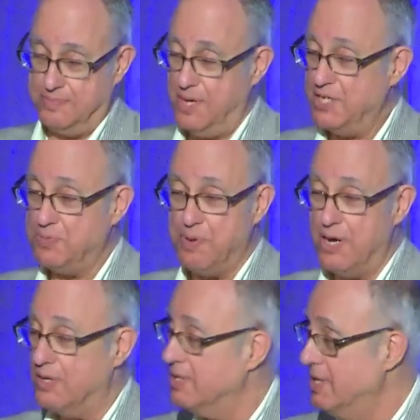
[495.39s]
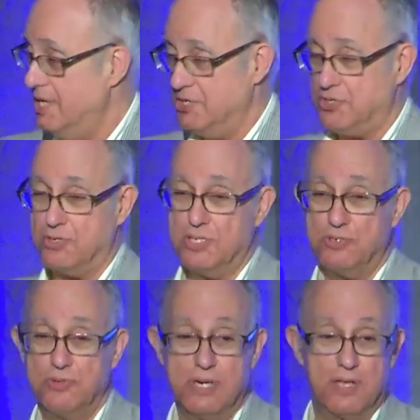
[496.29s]
baseball is certainly
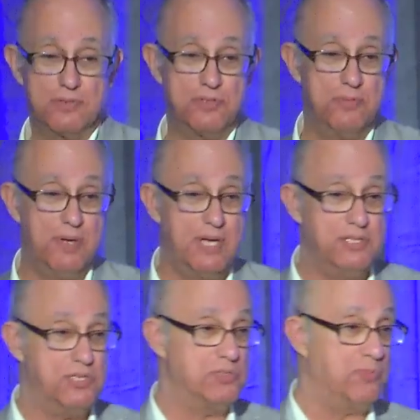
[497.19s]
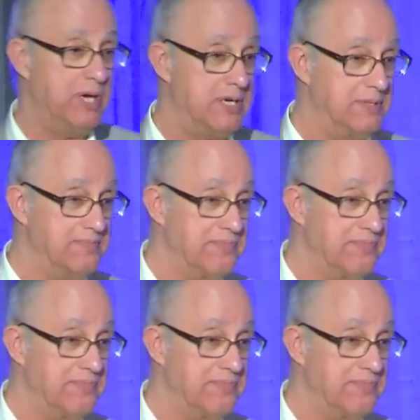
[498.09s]
true in other domains as well.